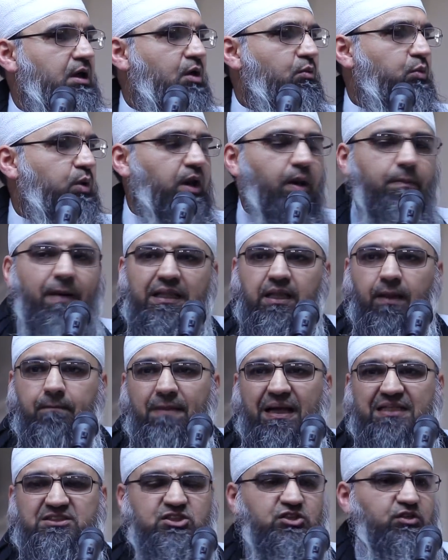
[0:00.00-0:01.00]
What about the
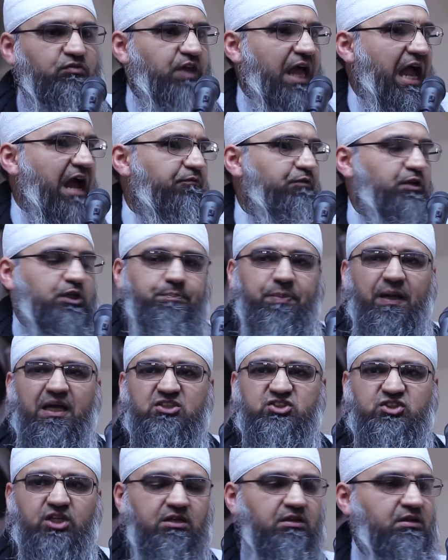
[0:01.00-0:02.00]
masses of the average
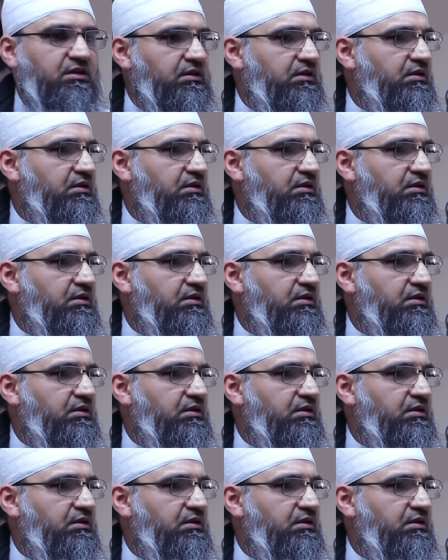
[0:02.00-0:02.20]
person?